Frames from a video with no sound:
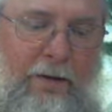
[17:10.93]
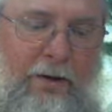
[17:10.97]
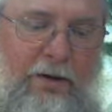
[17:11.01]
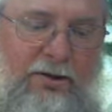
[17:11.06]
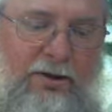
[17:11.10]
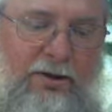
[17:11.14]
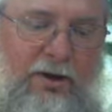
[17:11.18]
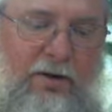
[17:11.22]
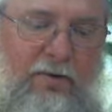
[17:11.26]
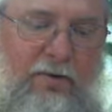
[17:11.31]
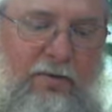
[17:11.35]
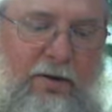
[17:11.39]
he
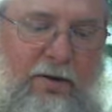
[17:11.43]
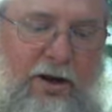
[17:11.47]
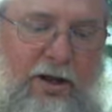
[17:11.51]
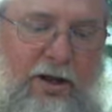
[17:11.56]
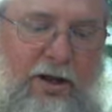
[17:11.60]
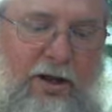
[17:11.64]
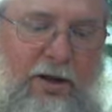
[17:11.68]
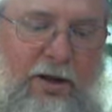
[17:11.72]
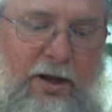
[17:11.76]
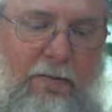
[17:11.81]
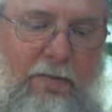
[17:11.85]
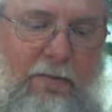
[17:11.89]
says, I will
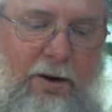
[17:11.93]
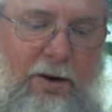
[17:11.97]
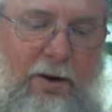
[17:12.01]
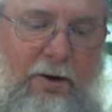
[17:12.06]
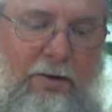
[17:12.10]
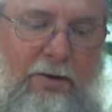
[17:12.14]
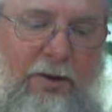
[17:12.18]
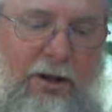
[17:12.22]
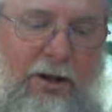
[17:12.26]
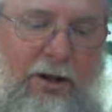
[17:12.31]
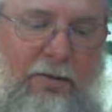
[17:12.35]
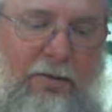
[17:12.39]
bring
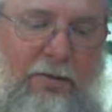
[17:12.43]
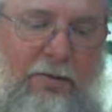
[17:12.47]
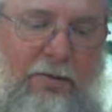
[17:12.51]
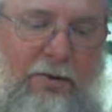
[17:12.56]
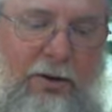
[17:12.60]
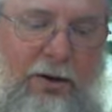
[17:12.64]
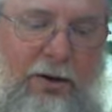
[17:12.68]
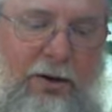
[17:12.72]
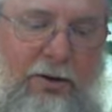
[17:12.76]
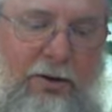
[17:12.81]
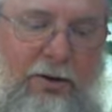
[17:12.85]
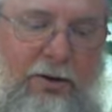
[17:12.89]
upon them
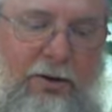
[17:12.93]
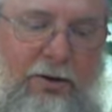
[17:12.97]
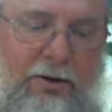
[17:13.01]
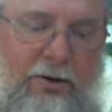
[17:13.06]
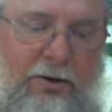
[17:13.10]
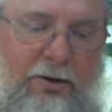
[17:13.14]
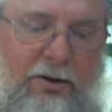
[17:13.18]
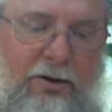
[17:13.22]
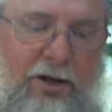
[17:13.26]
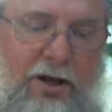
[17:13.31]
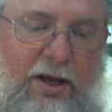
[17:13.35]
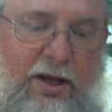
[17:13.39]

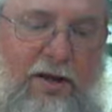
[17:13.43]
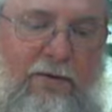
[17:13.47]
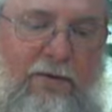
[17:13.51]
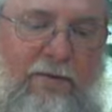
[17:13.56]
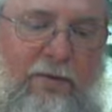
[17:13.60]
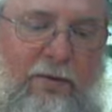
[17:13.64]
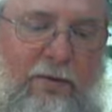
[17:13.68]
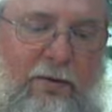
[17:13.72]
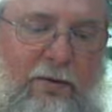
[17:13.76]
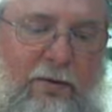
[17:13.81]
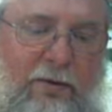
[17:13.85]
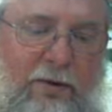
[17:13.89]
the
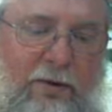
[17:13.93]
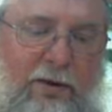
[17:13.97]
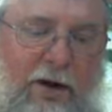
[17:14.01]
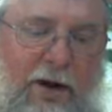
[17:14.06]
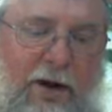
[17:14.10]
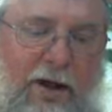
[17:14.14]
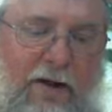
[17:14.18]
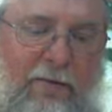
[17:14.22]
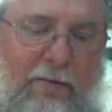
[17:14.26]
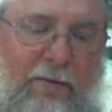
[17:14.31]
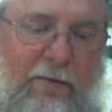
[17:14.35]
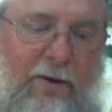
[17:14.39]
evil
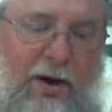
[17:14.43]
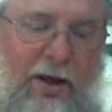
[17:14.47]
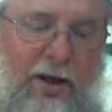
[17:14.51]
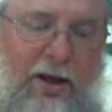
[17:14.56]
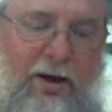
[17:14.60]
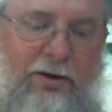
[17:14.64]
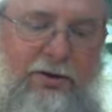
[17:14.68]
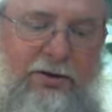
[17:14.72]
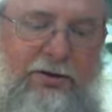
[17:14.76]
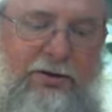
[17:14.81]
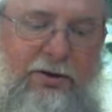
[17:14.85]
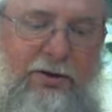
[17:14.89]
that I have
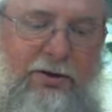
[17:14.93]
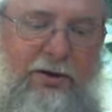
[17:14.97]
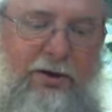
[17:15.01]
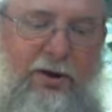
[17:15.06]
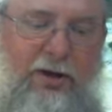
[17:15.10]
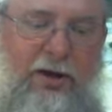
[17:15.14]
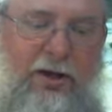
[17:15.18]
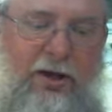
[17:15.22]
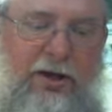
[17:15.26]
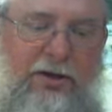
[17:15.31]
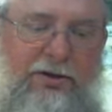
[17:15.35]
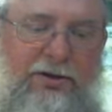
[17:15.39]
pronounced
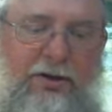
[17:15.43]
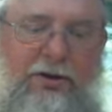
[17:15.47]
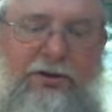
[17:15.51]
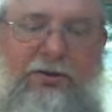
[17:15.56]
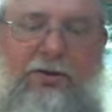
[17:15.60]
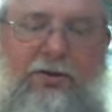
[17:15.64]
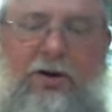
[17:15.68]
against it.